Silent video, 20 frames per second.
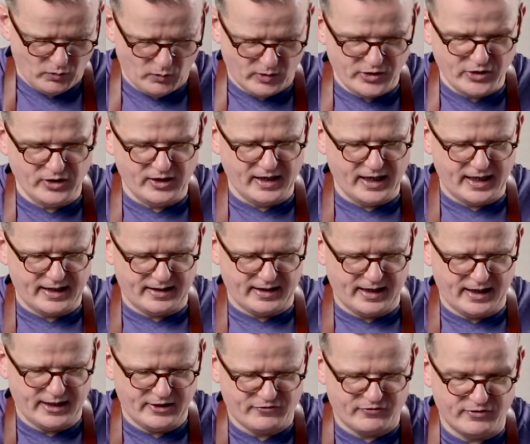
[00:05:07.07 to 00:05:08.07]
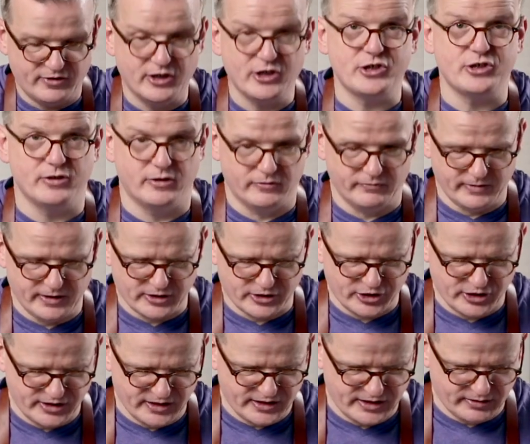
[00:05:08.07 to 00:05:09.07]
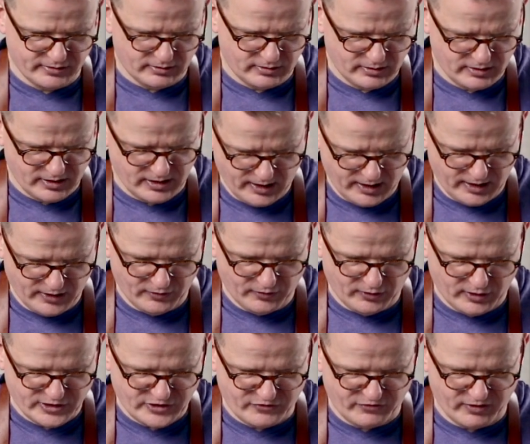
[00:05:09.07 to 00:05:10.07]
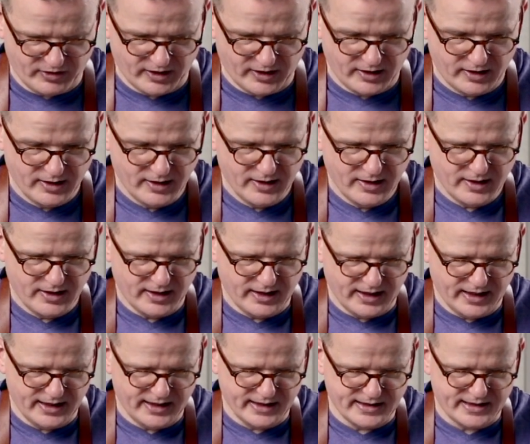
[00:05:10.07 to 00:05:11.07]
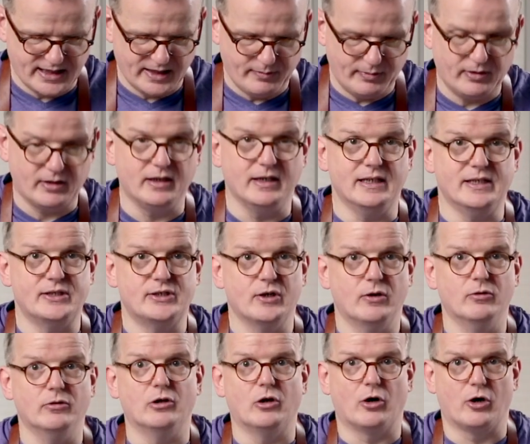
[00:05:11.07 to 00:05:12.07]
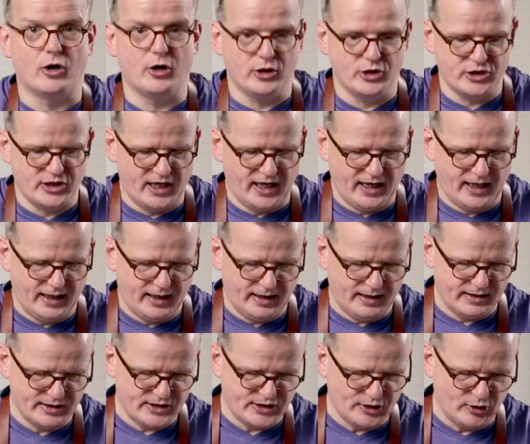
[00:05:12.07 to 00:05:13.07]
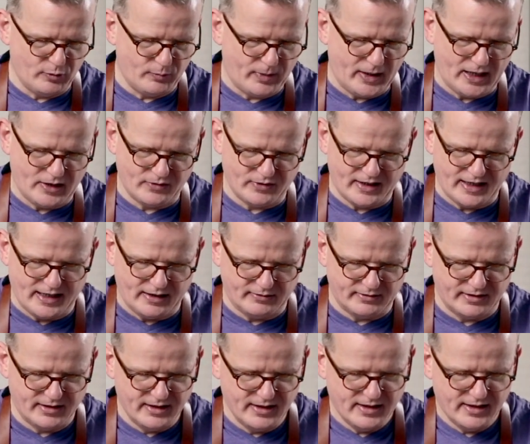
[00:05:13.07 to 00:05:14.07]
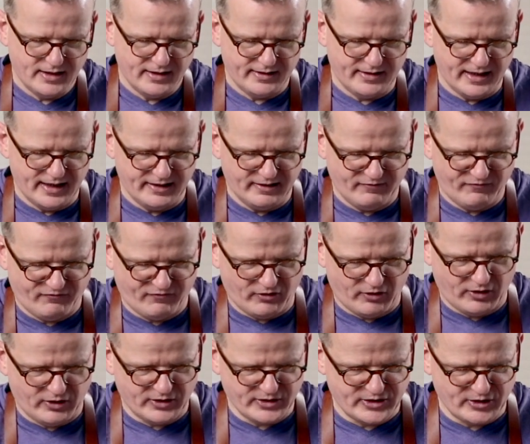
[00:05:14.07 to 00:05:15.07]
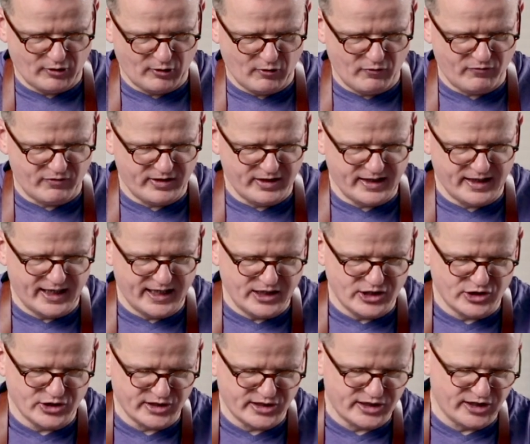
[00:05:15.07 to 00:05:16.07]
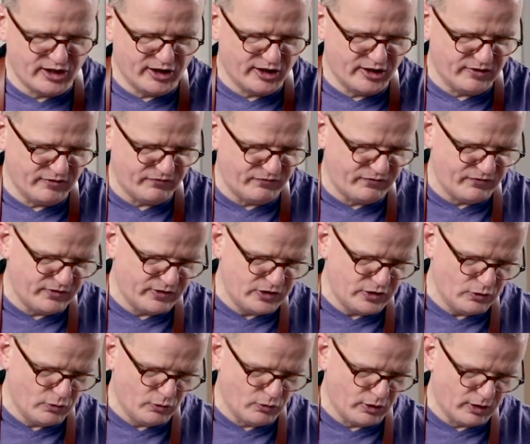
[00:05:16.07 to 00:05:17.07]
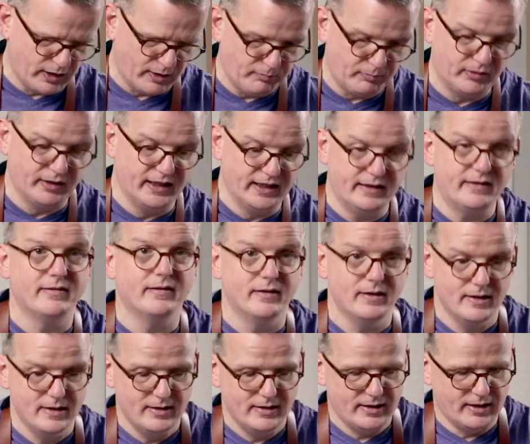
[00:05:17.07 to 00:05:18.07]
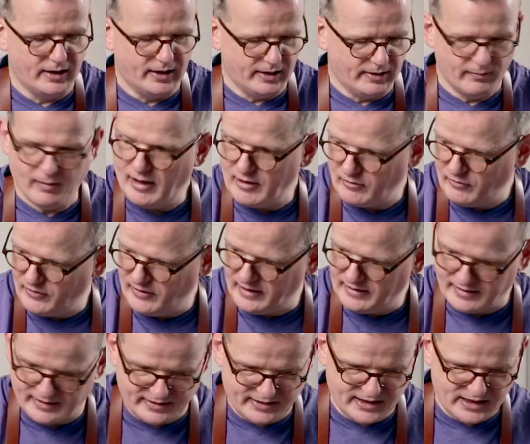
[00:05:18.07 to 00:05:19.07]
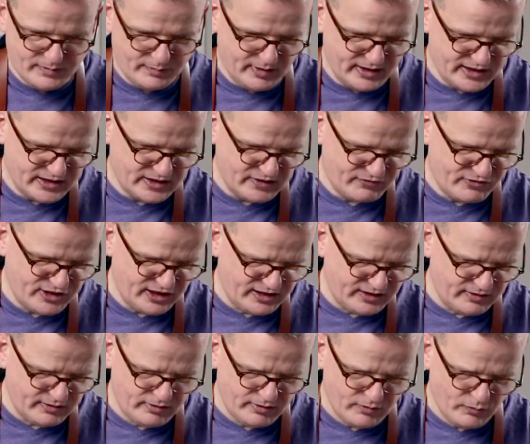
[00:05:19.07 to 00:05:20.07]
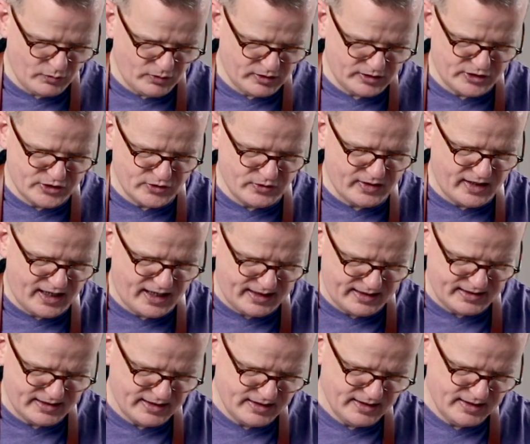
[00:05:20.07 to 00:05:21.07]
When you get a traditional Wiener Schnitzel in Austria, it is typically so large and so pounded out that it falls over the edges of your plate. I don't think that these pieces of chicken will do that,